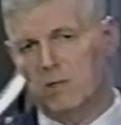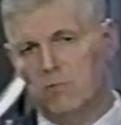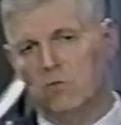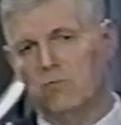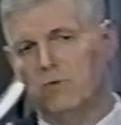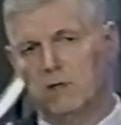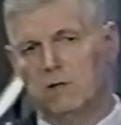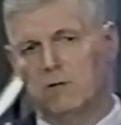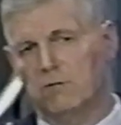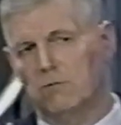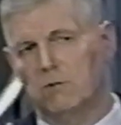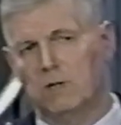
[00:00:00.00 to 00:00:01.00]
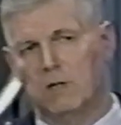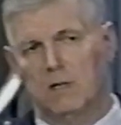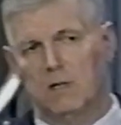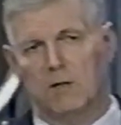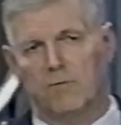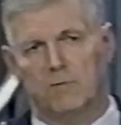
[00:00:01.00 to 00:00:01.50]
into
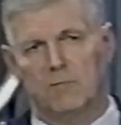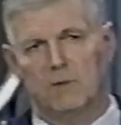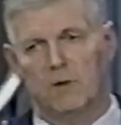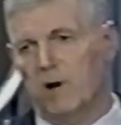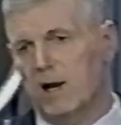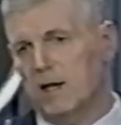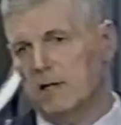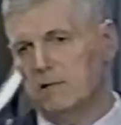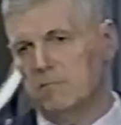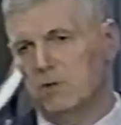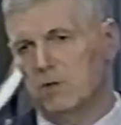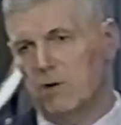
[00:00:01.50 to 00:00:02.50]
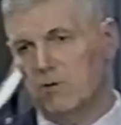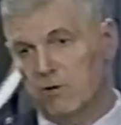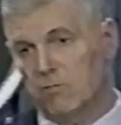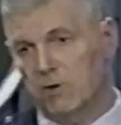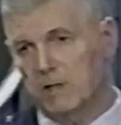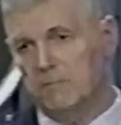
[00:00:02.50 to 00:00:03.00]
southern Iraq,
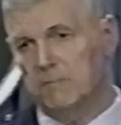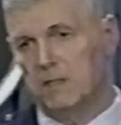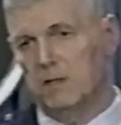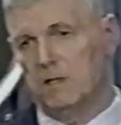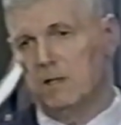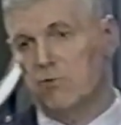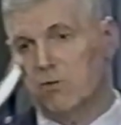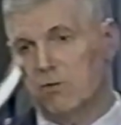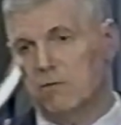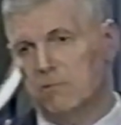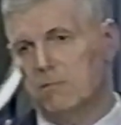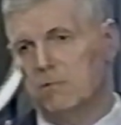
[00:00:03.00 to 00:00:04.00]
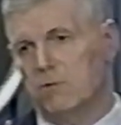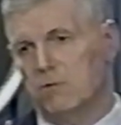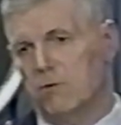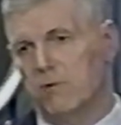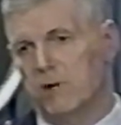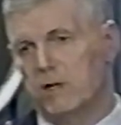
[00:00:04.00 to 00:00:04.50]
artillery,
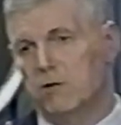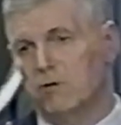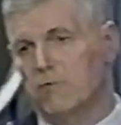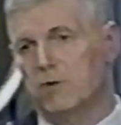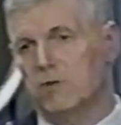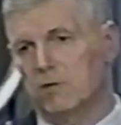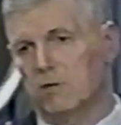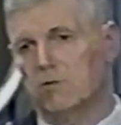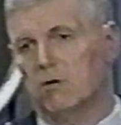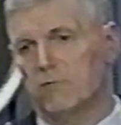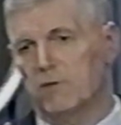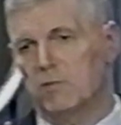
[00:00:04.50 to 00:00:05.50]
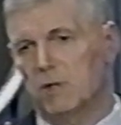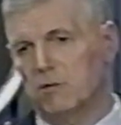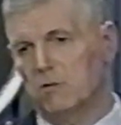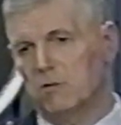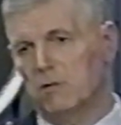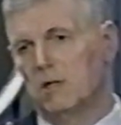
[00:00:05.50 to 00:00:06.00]
short-range surface-to-surface missiles,
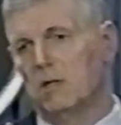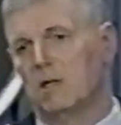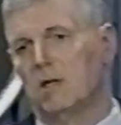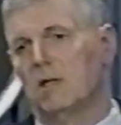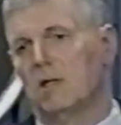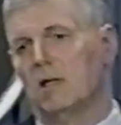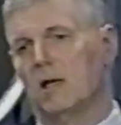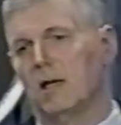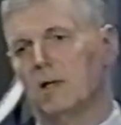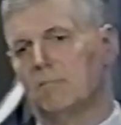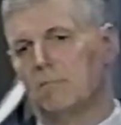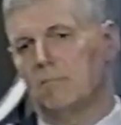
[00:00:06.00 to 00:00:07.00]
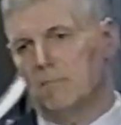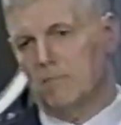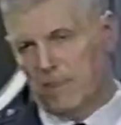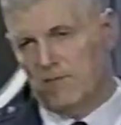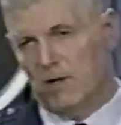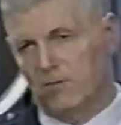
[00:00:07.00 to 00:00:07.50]
and
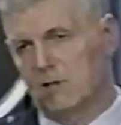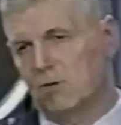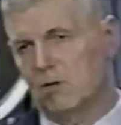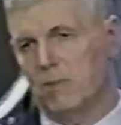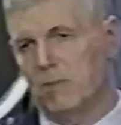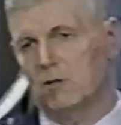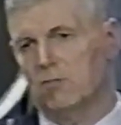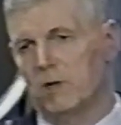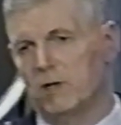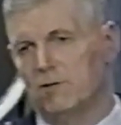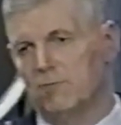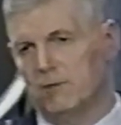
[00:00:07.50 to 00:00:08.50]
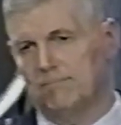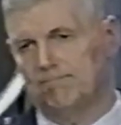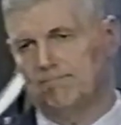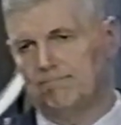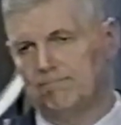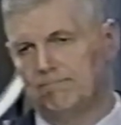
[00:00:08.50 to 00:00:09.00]
felt this was the best way to do it.